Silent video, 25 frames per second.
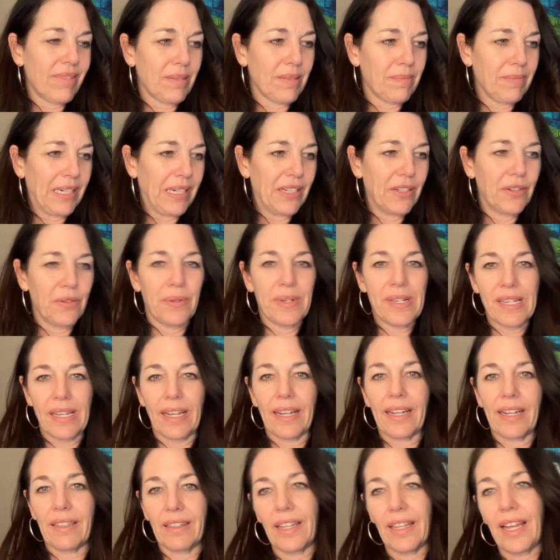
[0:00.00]
somebody who was
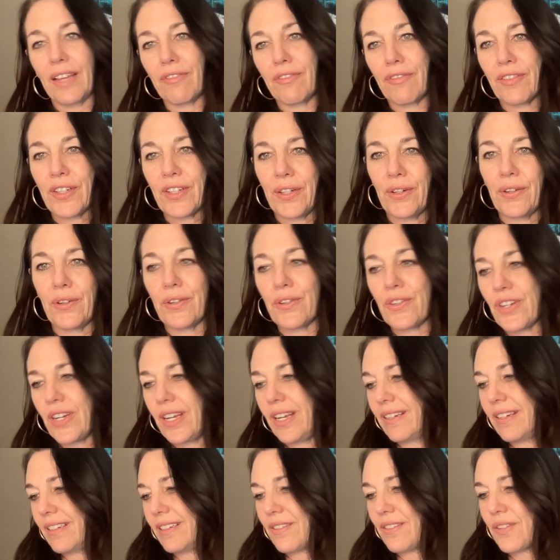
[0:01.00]
like a life coach
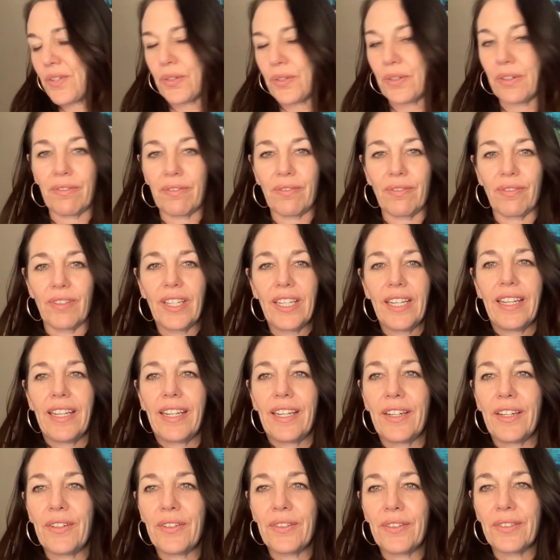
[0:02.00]
and a sort of,
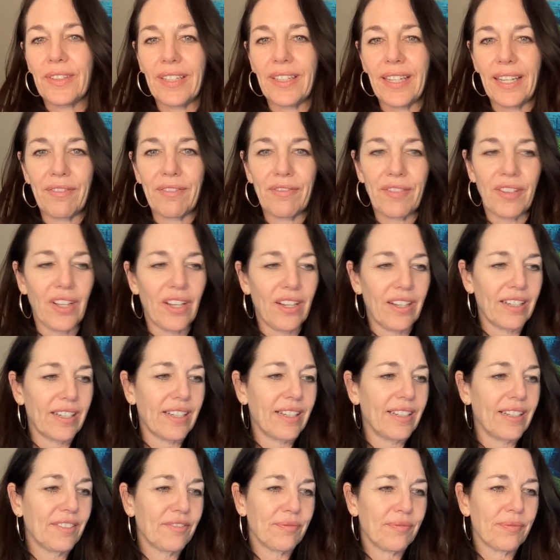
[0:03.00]
lifelong,